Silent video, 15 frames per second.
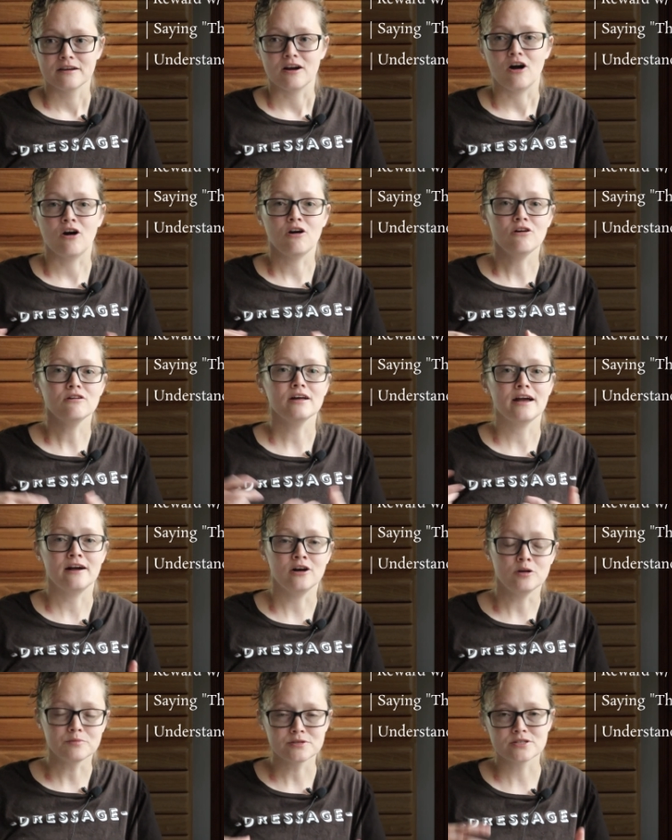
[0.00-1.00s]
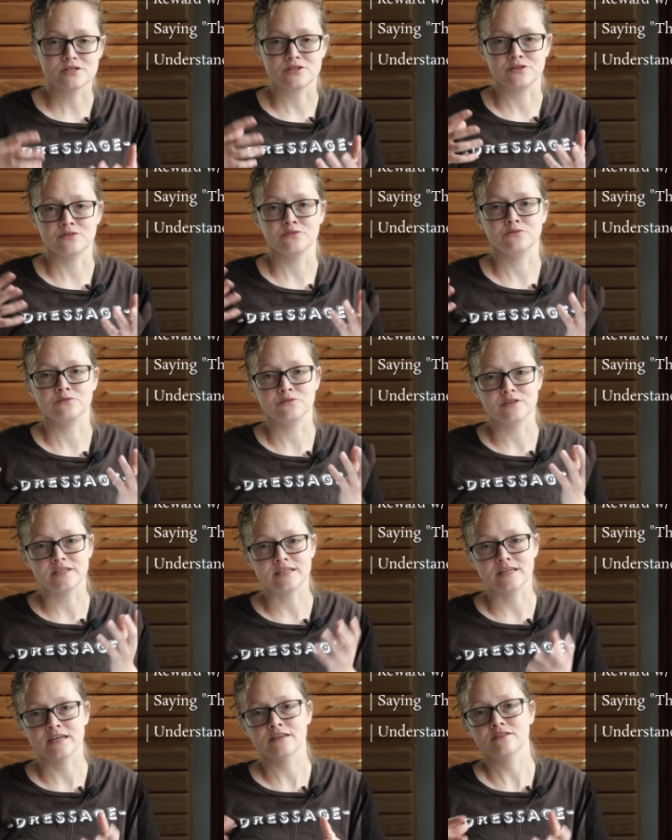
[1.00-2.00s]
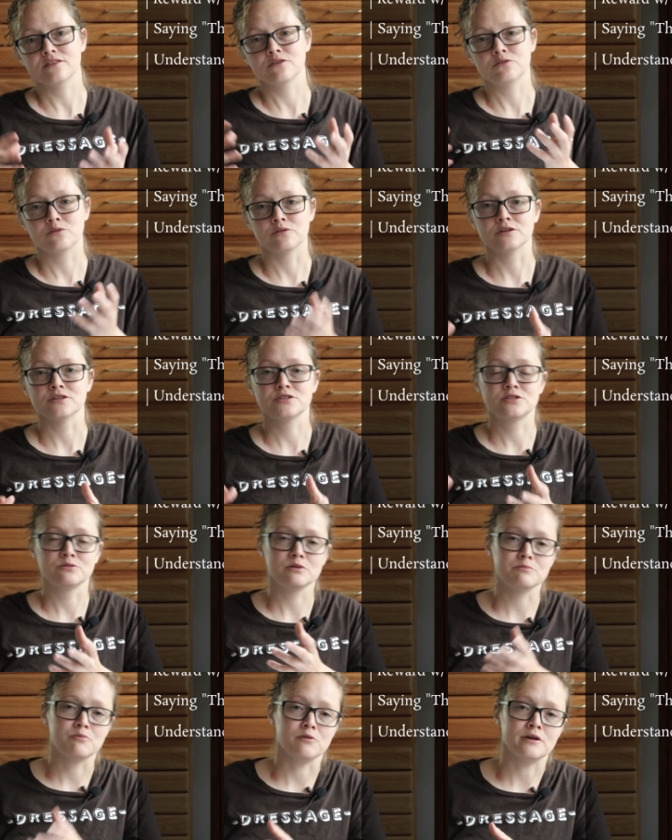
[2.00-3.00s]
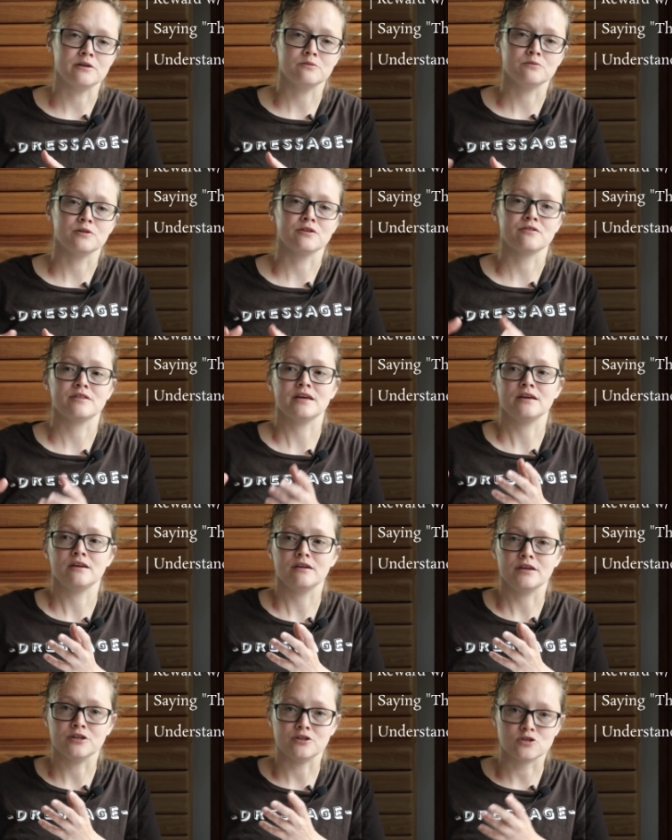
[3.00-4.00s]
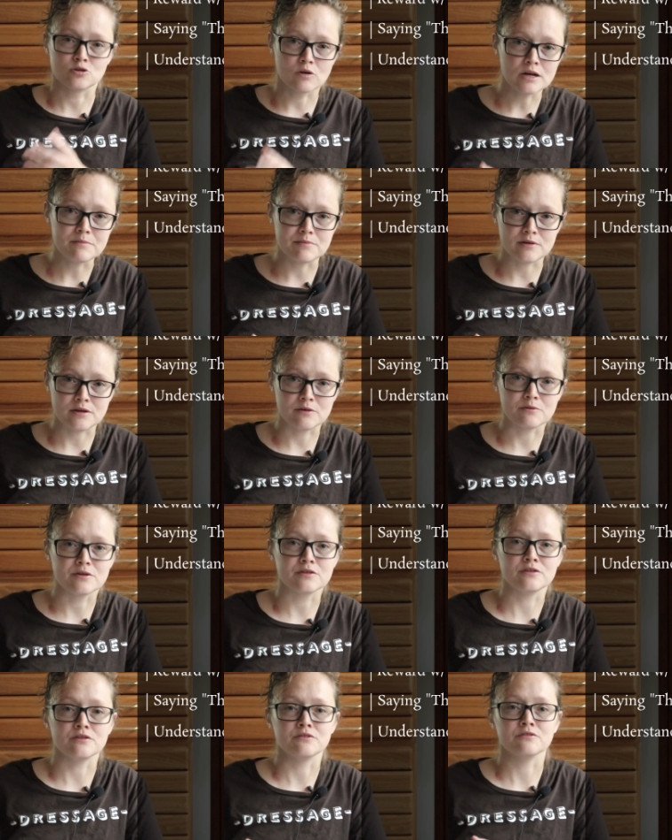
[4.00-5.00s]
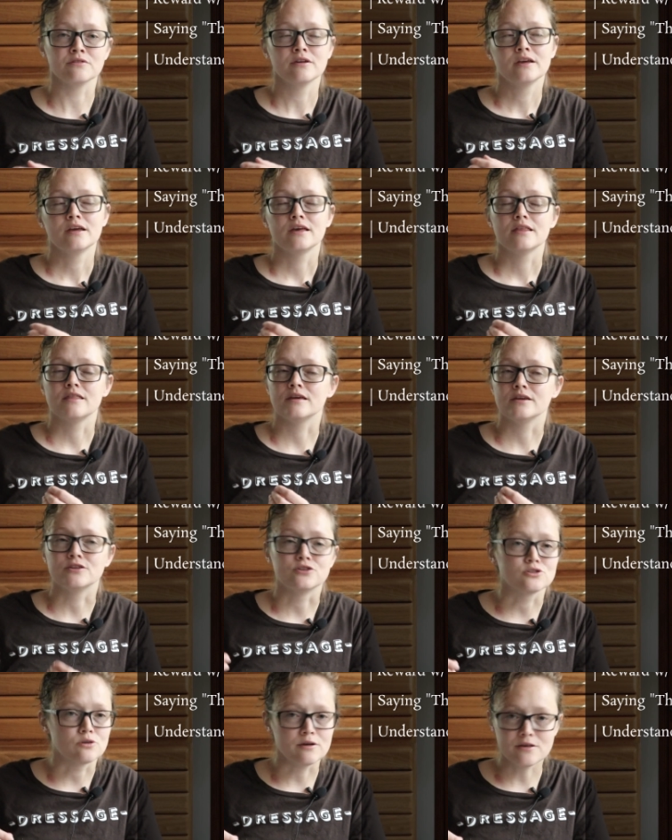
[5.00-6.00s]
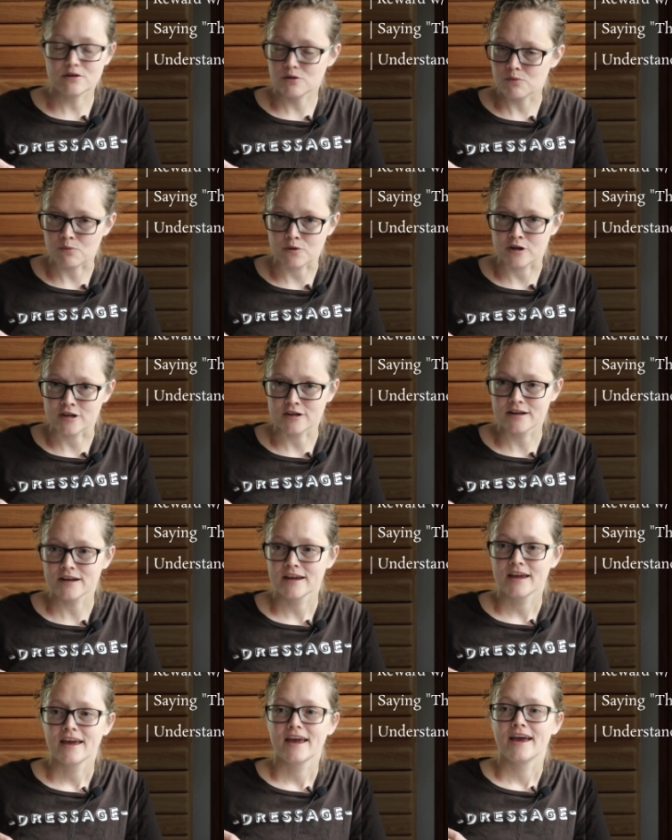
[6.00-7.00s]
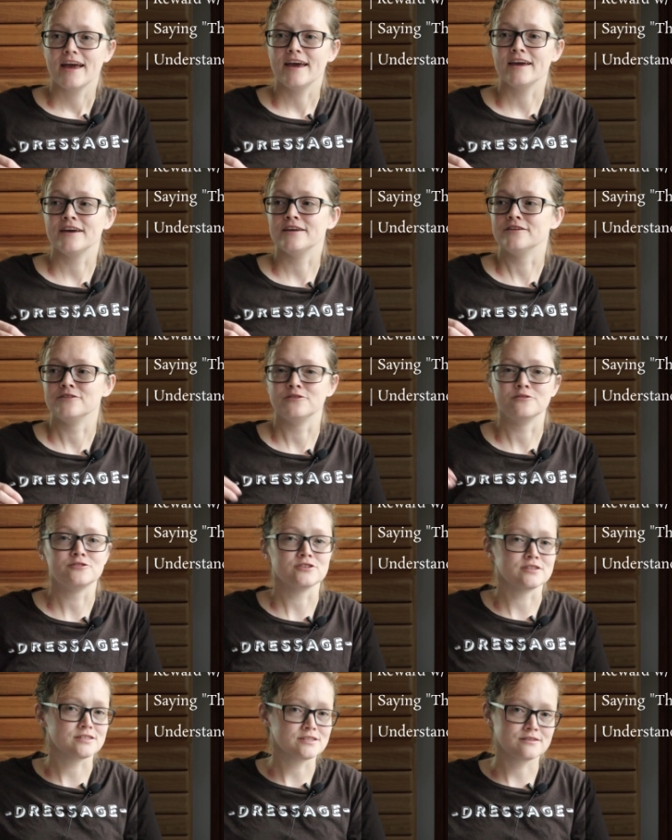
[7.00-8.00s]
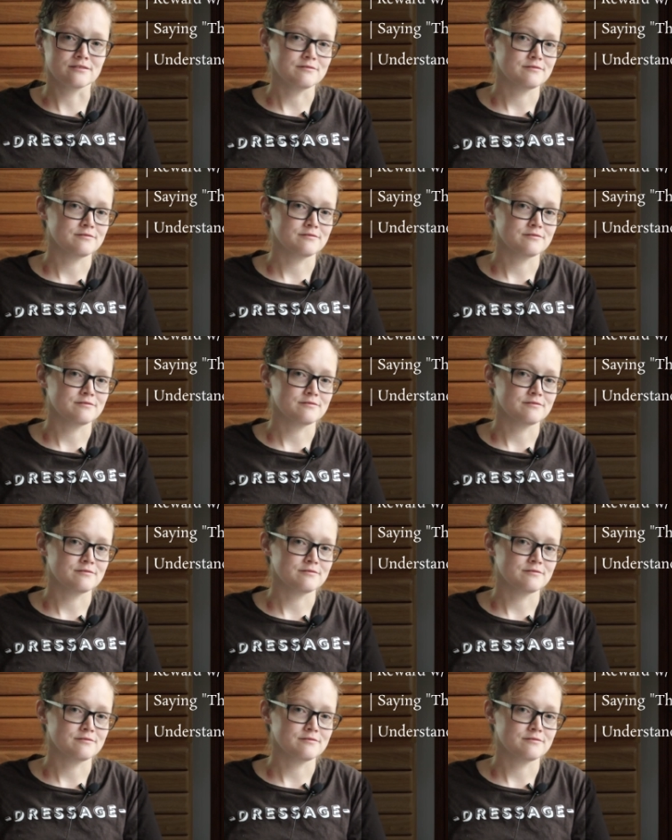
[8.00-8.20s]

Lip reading: all helps to get the horse to a point where they enjoy being with you, they enjoy their work, and you just